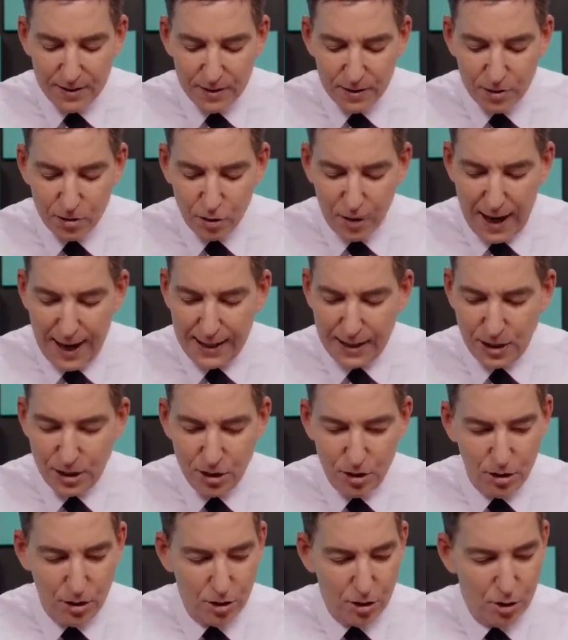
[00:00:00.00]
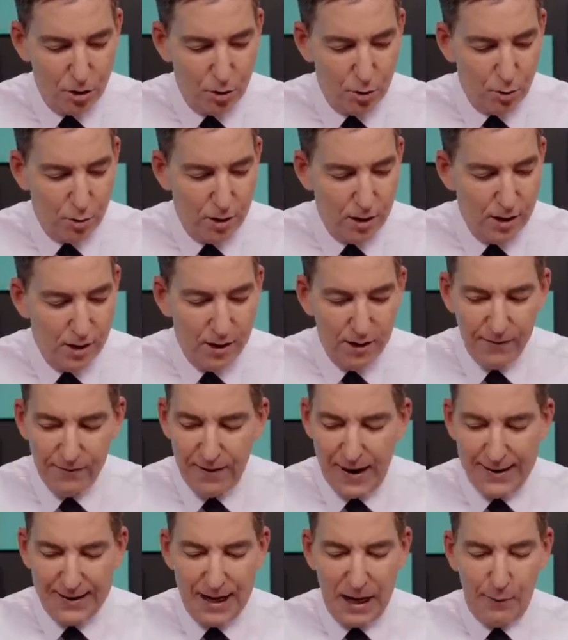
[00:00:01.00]
trying to
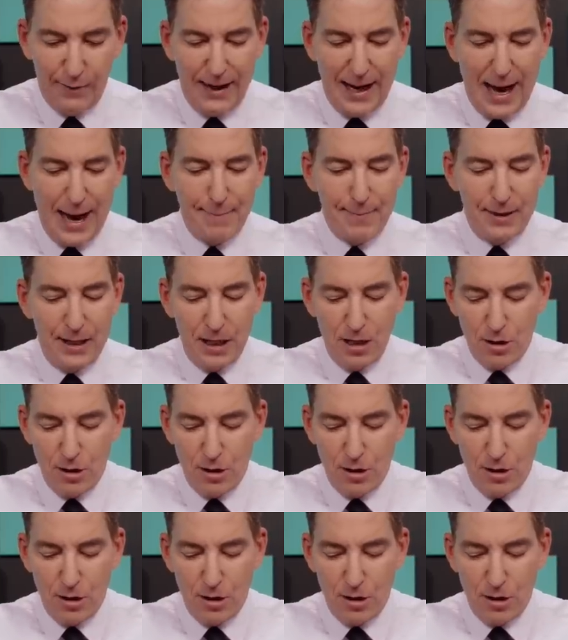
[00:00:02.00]
find out what happened.